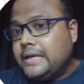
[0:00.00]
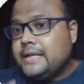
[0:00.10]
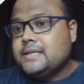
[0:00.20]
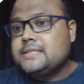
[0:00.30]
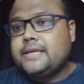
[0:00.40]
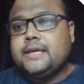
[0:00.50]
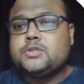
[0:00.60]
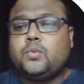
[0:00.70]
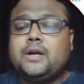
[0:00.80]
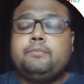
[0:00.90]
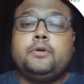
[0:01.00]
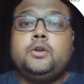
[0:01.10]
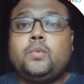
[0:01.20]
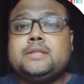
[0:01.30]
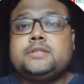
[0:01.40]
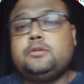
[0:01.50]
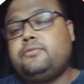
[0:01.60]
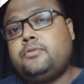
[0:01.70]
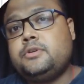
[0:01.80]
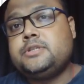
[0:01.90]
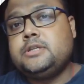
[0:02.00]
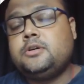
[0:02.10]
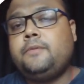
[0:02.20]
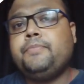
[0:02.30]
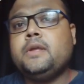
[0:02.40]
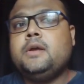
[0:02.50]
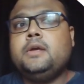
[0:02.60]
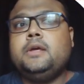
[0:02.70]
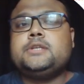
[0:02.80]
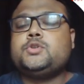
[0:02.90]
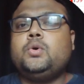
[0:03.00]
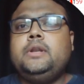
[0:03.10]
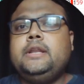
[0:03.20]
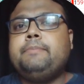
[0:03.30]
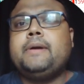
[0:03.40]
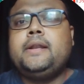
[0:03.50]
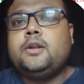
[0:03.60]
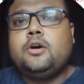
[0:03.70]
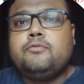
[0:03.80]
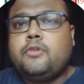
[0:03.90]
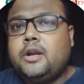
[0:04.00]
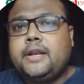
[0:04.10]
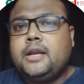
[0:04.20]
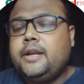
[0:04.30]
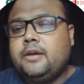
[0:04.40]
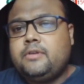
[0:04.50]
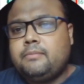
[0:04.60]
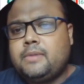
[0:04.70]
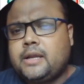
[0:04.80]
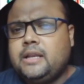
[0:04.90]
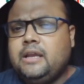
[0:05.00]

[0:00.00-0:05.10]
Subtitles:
In this case, 1.1040 is solely dependent on volatility of the market.